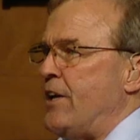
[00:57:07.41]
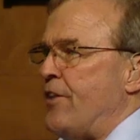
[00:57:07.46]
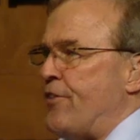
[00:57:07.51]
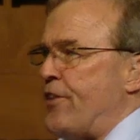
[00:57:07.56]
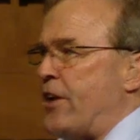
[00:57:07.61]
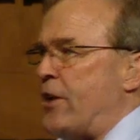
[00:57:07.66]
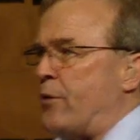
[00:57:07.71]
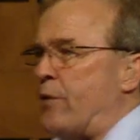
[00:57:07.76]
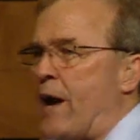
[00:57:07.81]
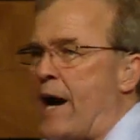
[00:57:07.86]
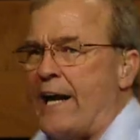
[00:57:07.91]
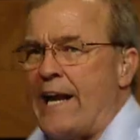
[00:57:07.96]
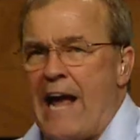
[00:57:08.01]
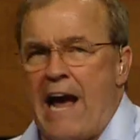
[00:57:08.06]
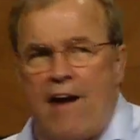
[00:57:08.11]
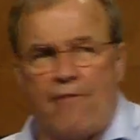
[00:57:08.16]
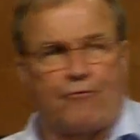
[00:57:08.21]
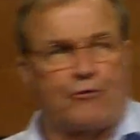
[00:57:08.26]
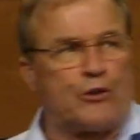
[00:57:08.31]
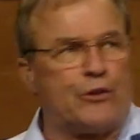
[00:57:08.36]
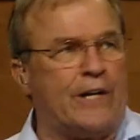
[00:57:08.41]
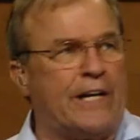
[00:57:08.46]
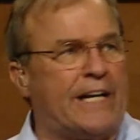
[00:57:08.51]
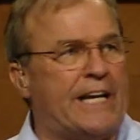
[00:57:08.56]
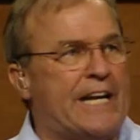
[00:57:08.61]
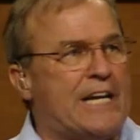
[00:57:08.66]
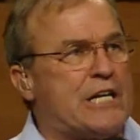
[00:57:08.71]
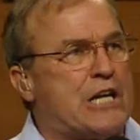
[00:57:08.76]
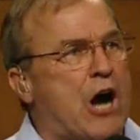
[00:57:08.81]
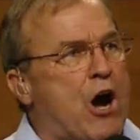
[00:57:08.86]
then right after it,
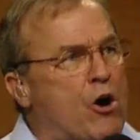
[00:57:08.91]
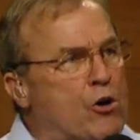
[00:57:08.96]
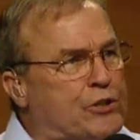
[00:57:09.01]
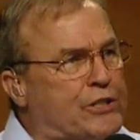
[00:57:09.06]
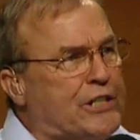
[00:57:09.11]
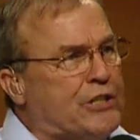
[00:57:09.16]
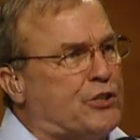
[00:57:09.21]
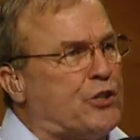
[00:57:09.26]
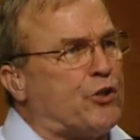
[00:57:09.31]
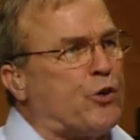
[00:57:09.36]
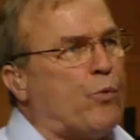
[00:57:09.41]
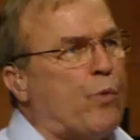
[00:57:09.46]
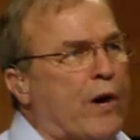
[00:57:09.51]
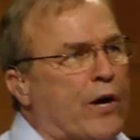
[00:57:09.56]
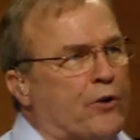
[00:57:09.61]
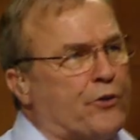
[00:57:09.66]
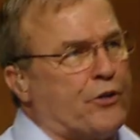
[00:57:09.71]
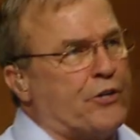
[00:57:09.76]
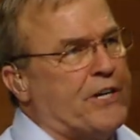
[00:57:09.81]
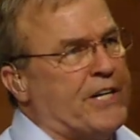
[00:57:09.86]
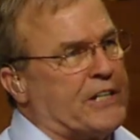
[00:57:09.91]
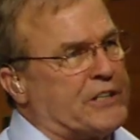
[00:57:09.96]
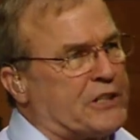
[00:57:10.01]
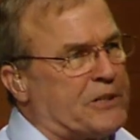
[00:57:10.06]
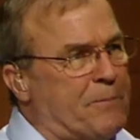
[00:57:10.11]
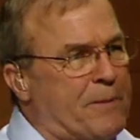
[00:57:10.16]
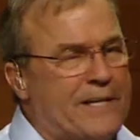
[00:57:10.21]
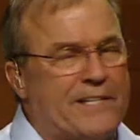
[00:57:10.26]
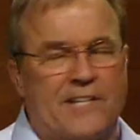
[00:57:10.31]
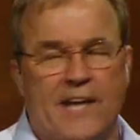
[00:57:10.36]
he goes into the wilderness
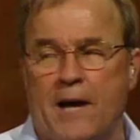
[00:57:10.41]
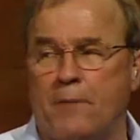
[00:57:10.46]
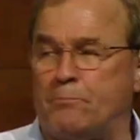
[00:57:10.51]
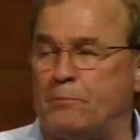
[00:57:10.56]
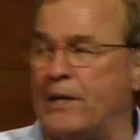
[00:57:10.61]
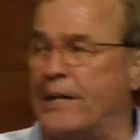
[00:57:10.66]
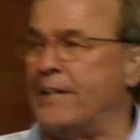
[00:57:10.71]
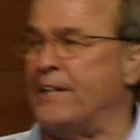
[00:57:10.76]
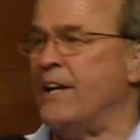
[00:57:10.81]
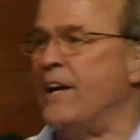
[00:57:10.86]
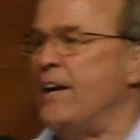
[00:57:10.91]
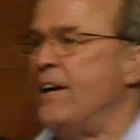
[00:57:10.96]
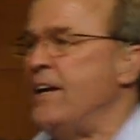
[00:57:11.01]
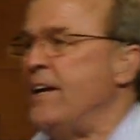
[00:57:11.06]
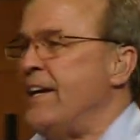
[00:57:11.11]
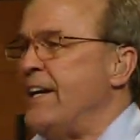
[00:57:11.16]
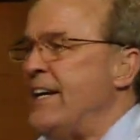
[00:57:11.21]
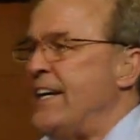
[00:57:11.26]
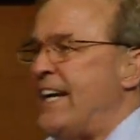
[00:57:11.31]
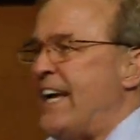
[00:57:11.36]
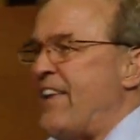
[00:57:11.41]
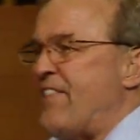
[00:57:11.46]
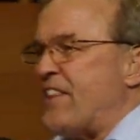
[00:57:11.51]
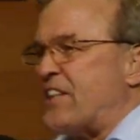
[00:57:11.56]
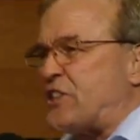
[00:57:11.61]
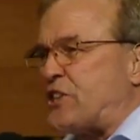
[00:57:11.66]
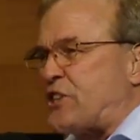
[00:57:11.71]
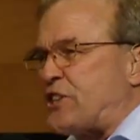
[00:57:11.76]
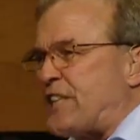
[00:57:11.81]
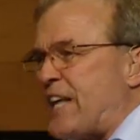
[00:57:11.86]
to be tempted in the
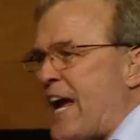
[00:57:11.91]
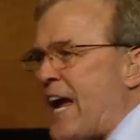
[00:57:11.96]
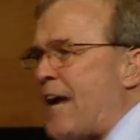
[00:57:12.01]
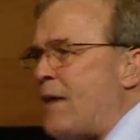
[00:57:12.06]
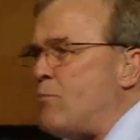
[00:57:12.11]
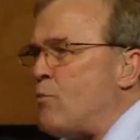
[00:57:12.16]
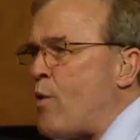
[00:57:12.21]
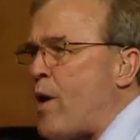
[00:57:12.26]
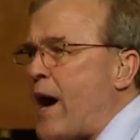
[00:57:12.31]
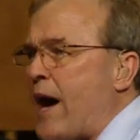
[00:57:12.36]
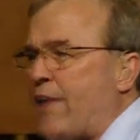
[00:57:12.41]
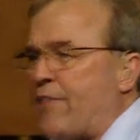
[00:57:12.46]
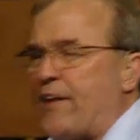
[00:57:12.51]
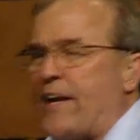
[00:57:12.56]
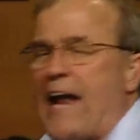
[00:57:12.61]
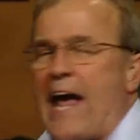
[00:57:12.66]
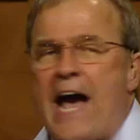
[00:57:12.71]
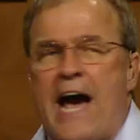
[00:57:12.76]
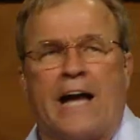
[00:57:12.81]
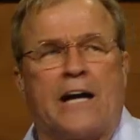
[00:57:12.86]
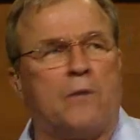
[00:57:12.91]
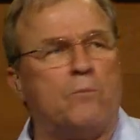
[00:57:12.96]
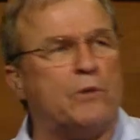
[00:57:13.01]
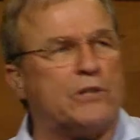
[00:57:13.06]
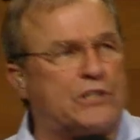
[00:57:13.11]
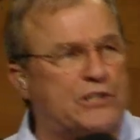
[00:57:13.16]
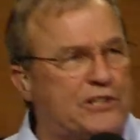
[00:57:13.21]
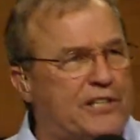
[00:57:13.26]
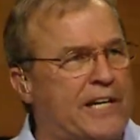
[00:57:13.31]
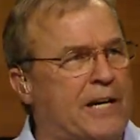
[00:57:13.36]
same way that Adam
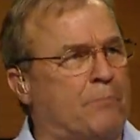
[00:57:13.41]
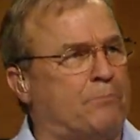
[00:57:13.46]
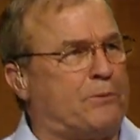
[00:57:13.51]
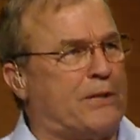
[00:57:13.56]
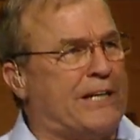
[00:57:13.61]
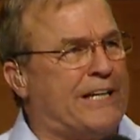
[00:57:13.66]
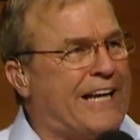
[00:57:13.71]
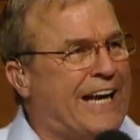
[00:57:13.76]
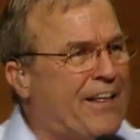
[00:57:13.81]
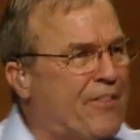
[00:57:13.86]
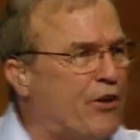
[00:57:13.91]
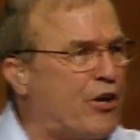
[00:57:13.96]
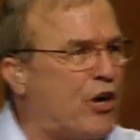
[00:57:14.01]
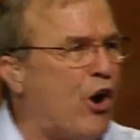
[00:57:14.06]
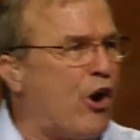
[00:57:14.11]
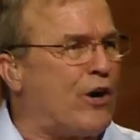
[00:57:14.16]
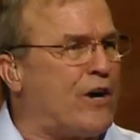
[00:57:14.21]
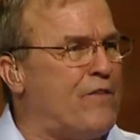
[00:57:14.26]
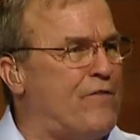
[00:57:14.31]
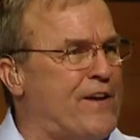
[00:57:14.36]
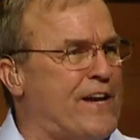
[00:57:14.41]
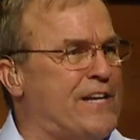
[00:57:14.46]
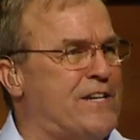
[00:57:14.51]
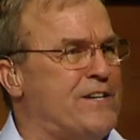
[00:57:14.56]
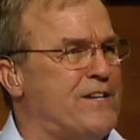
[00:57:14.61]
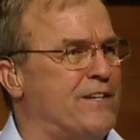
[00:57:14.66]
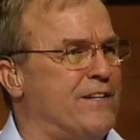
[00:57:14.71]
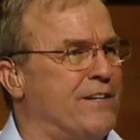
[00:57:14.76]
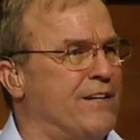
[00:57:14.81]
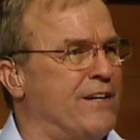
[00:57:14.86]
was tempted in the Garden of Eden.